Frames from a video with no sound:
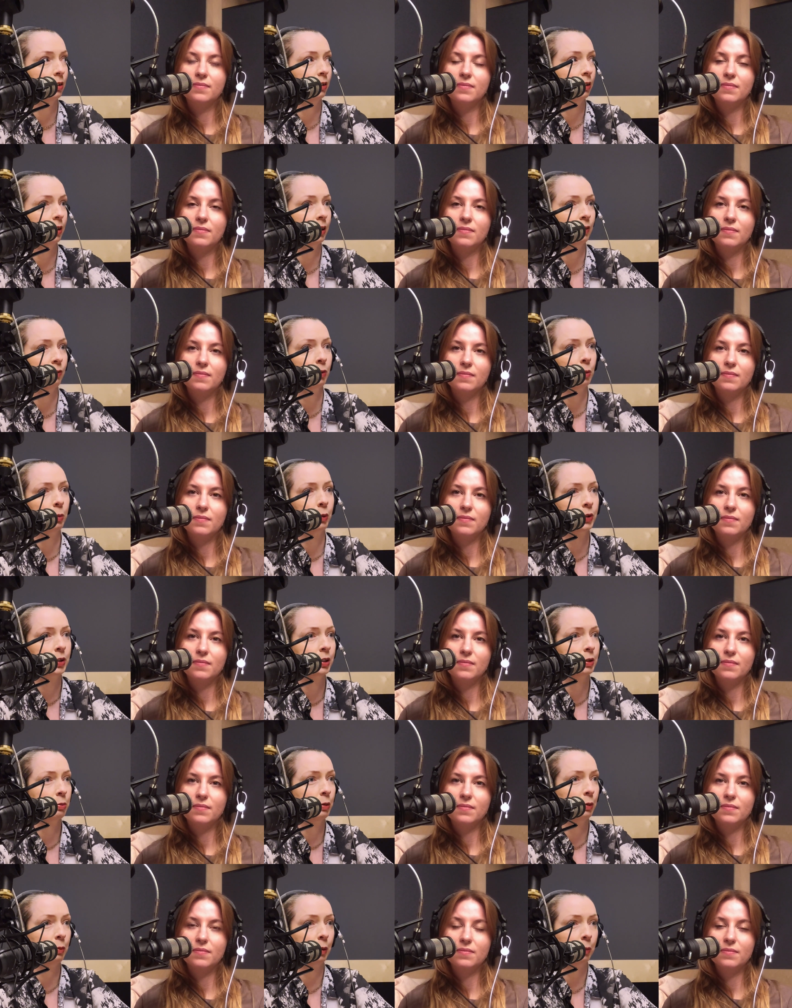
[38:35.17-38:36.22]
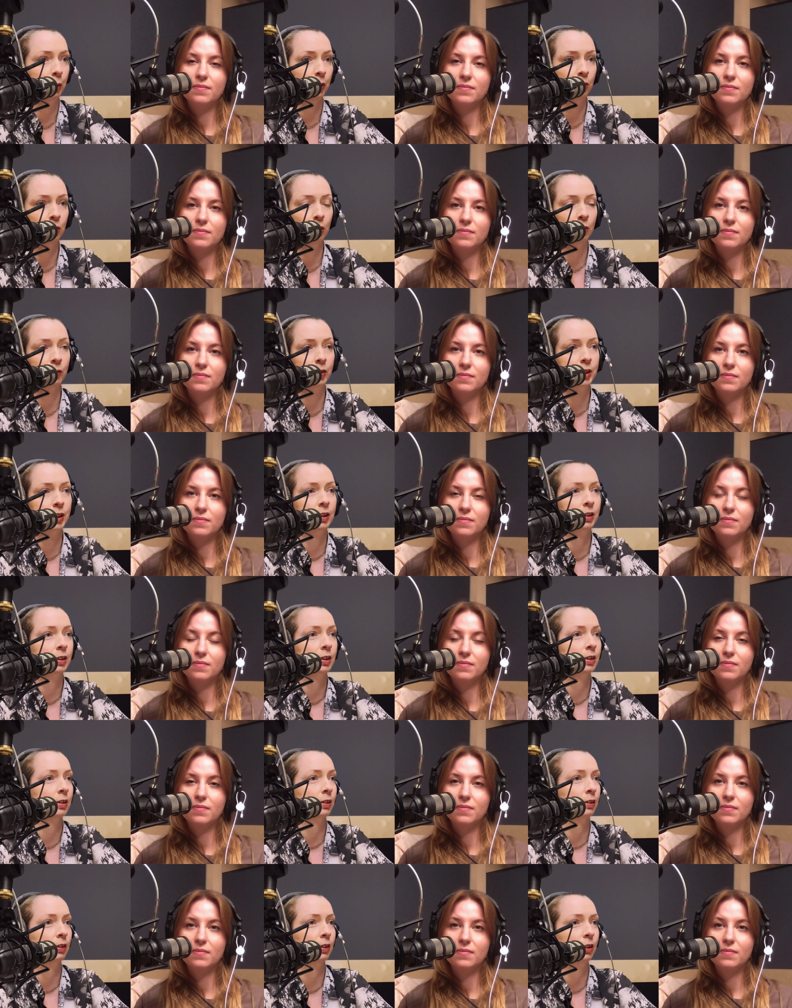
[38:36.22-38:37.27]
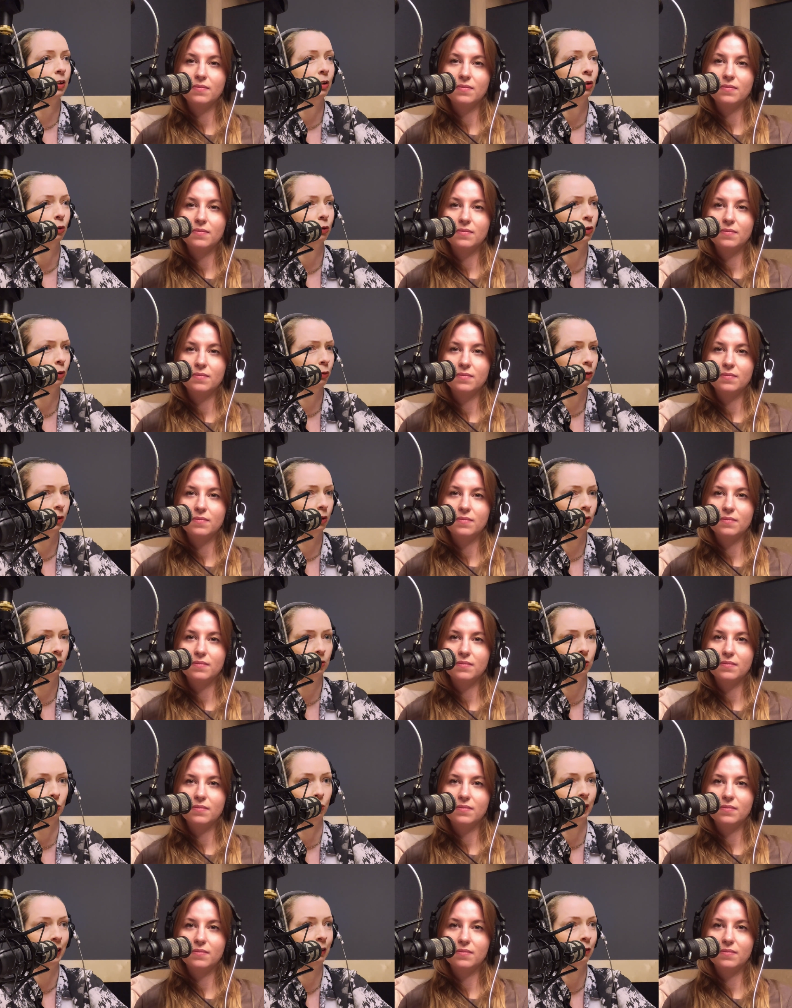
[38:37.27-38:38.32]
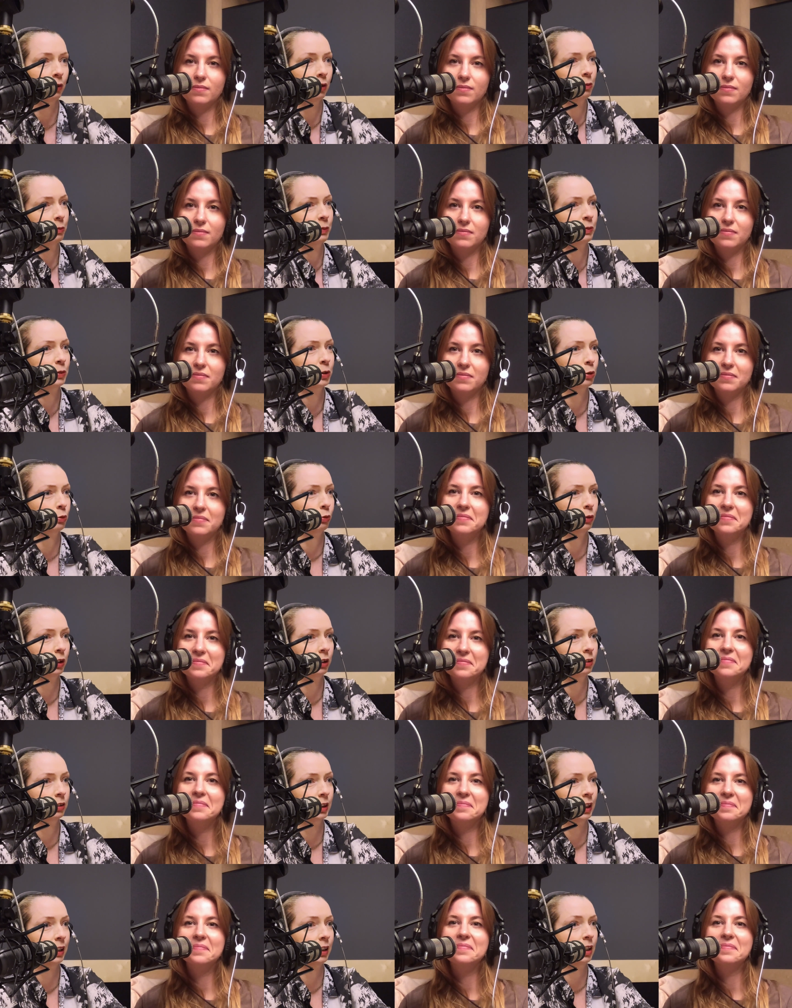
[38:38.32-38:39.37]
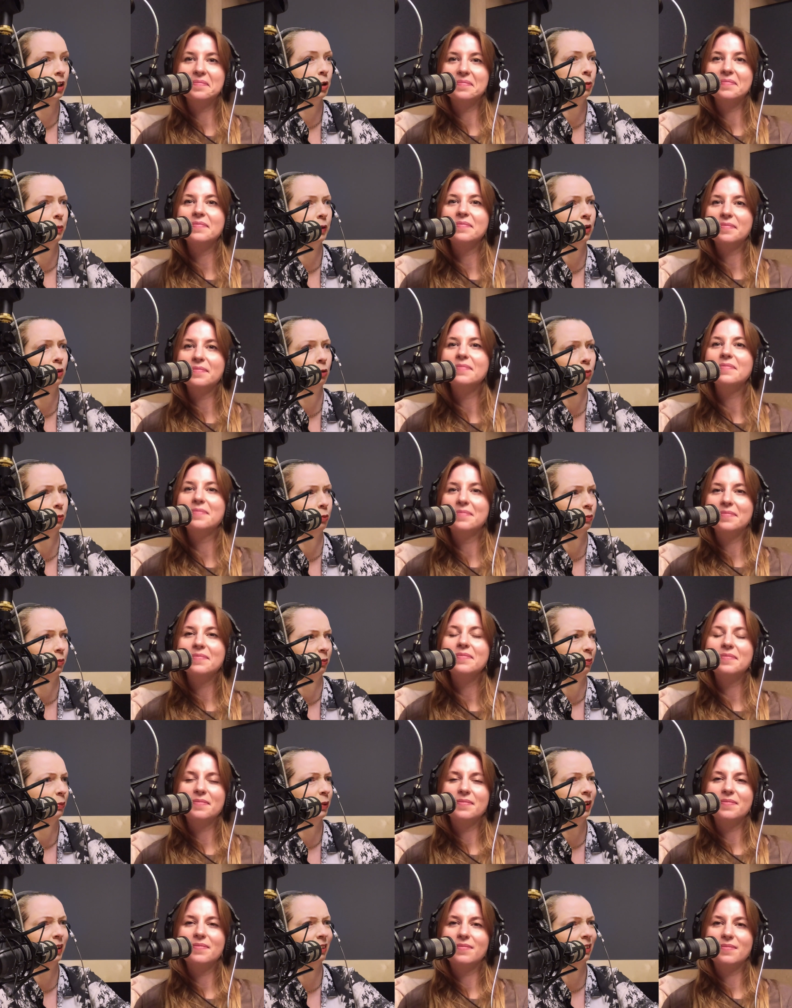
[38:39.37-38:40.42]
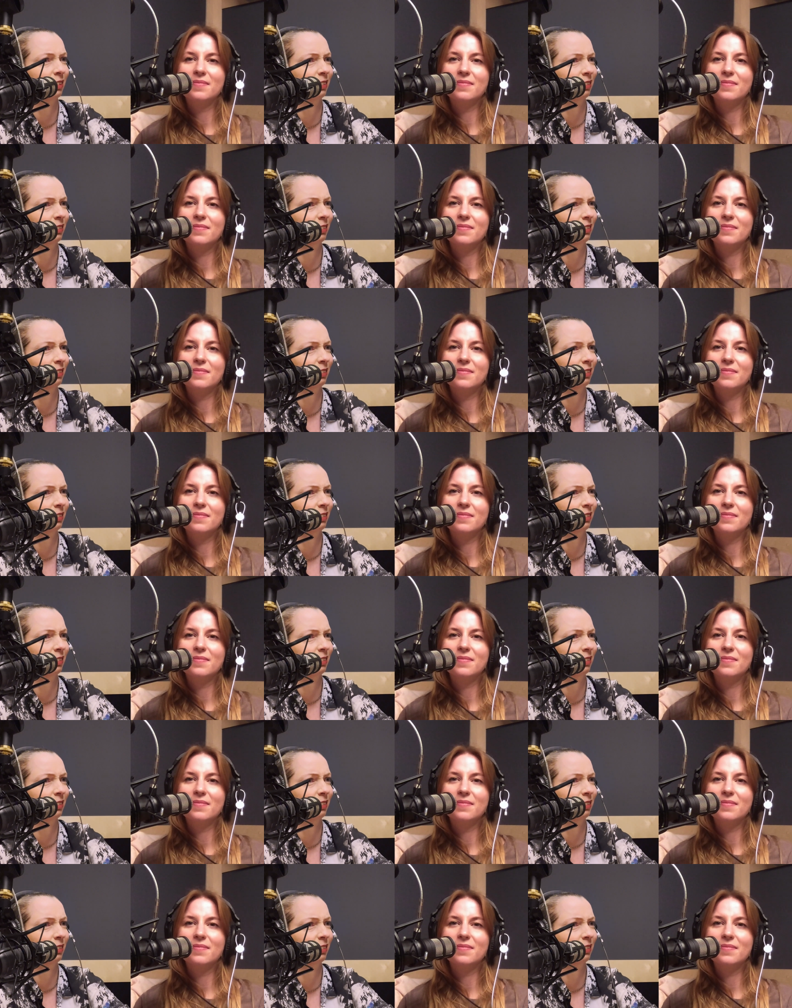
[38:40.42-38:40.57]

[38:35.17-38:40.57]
Speaker 1: like, if the person is maybe a bit nervous, it's like, you know, don't want to drown in some weird techie speak of being,